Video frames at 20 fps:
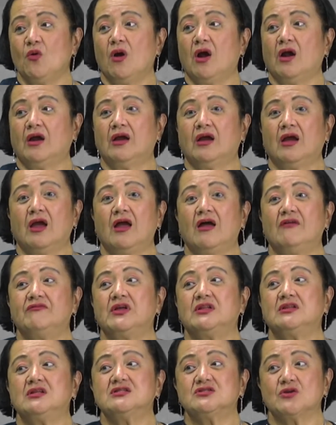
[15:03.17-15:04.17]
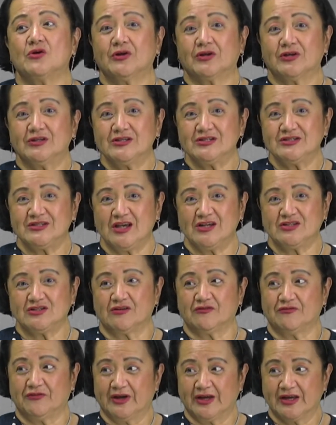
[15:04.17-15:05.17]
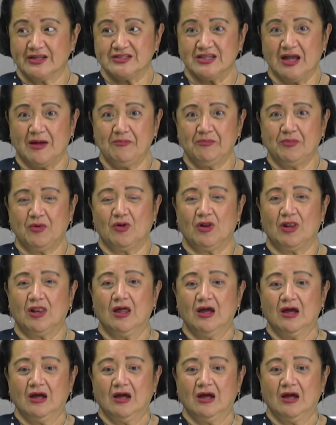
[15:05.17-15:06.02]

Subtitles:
are having this organization, for example,